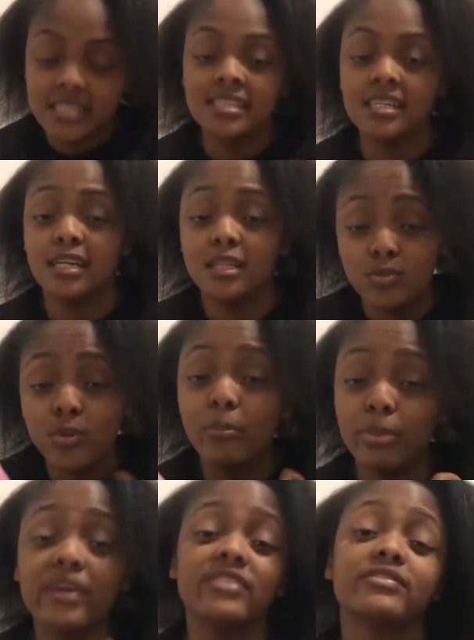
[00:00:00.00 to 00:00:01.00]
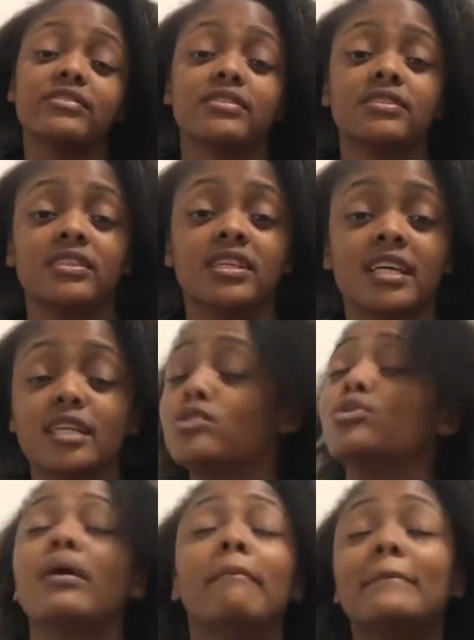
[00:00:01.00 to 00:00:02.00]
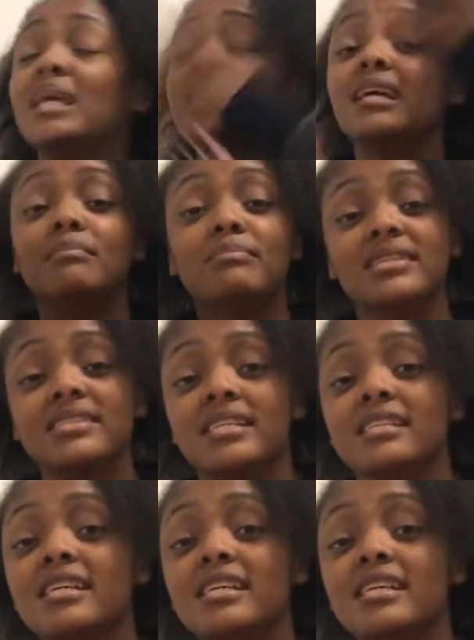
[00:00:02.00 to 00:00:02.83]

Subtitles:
It will burst into a million pieces,